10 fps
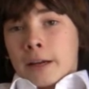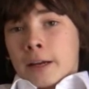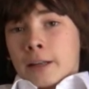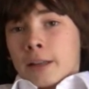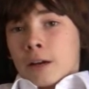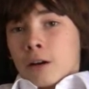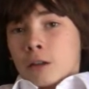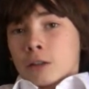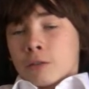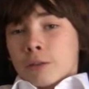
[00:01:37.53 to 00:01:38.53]
And they
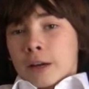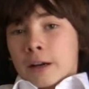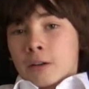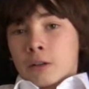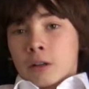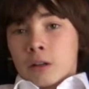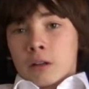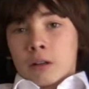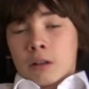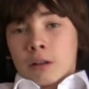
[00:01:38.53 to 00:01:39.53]
also found
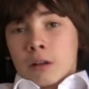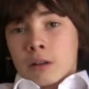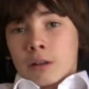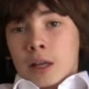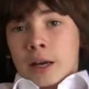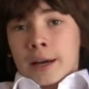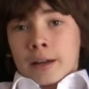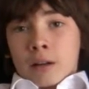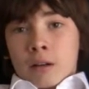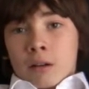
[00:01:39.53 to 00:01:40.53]

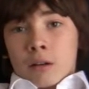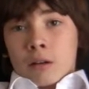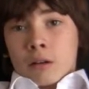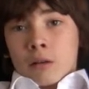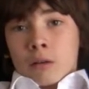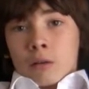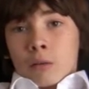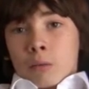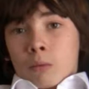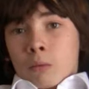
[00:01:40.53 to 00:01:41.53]
that,
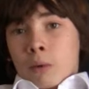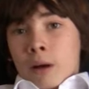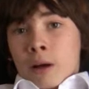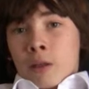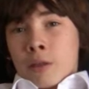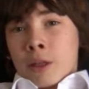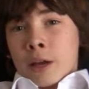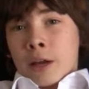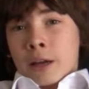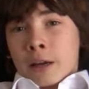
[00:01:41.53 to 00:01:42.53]
well,
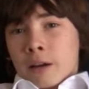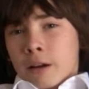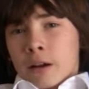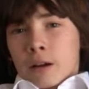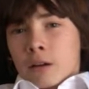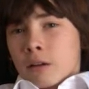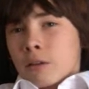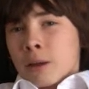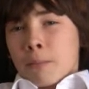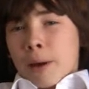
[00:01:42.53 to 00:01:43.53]
they
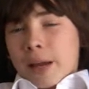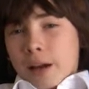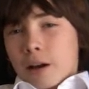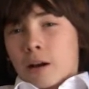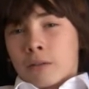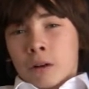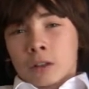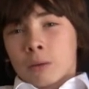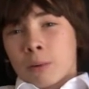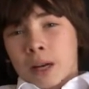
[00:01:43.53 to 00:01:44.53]
they may have
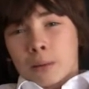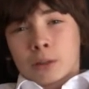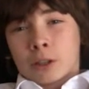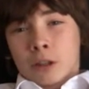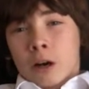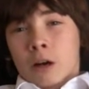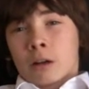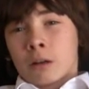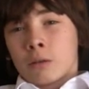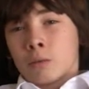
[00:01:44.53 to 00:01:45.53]
also been able to
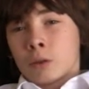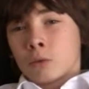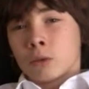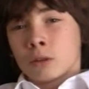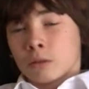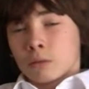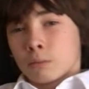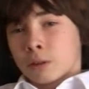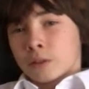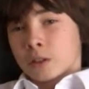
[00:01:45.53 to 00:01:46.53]
talk, which was
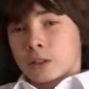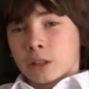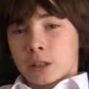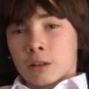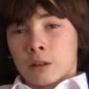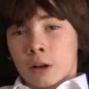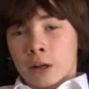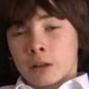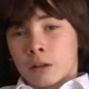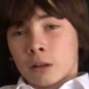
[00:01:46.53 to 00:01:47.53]
previously
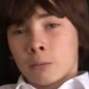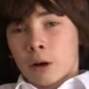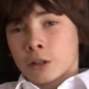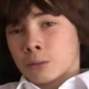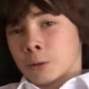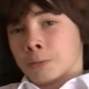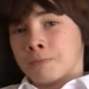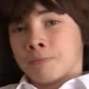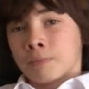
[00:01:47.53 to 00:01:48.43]
thought impossible.